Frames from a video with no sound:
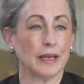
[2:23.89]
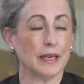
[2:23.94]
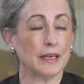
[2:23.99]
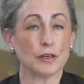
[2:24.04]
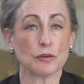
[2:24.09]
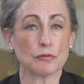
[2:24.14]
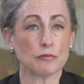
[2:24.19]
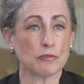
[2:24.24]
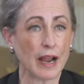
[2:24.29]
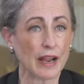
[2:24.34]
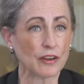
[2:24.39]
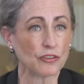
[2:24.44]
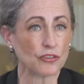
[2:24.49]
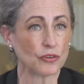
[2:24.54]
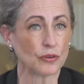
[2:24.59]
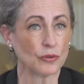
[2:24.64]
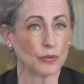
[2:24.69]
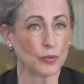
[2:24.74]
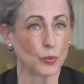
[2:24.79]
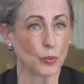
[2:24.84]
In a
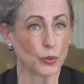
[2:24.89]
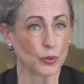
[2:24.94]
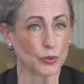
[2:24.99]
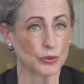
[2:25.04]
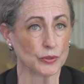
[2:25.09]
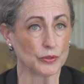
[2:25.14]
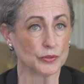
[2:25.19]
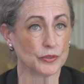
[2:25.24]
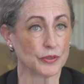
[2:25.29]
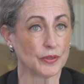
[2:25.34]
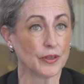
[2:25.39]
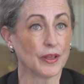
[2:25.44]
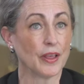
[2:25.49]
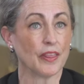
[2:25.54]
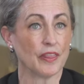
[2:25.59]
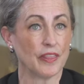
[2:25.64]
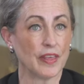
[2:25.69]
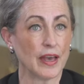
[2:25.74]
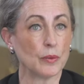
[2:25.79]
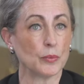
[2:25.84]
rational world,
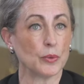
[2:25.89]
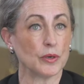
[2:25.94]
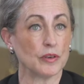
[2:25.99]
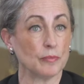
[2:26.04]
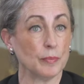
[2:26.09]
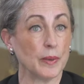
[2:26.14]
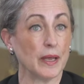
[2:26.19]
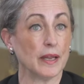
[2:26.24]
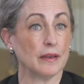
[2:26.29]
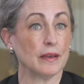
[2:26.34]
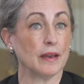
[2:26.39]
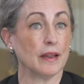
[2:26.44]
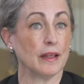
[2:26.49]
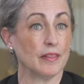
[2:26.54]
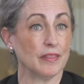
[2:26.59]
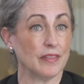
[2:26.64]
that would have been